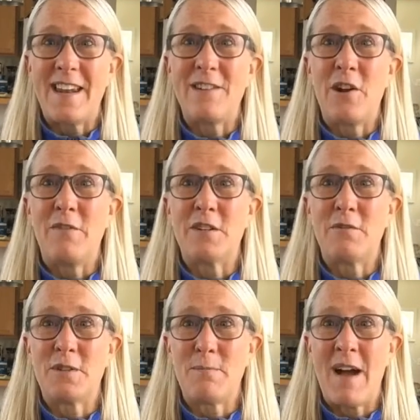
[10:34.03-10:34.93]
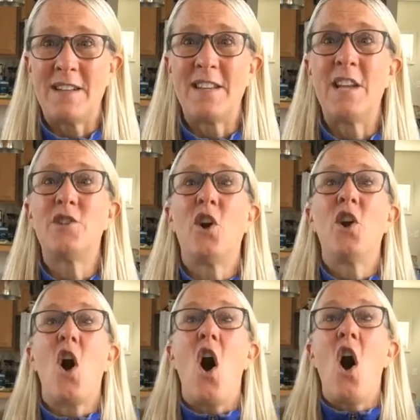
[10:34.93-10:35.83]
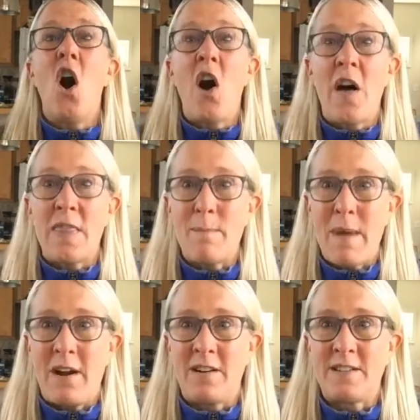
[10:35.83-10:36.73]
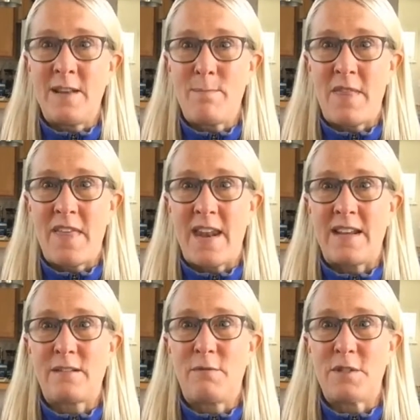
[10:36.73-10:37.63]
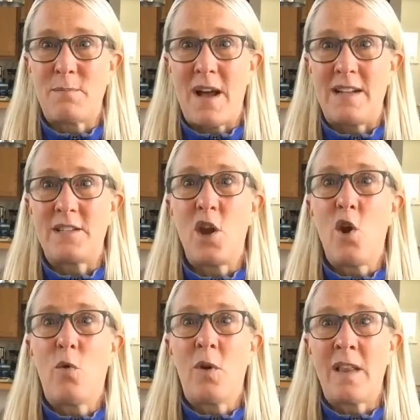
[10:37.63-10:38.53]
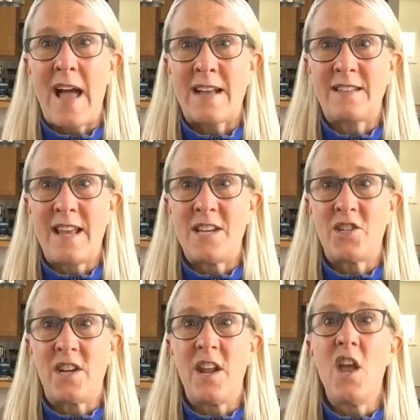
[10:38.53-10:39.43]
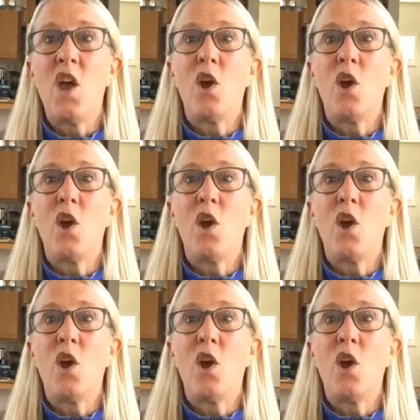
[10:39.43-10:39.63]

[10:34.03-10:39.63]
nervous response and turn on the parasympathetic response, relaxation,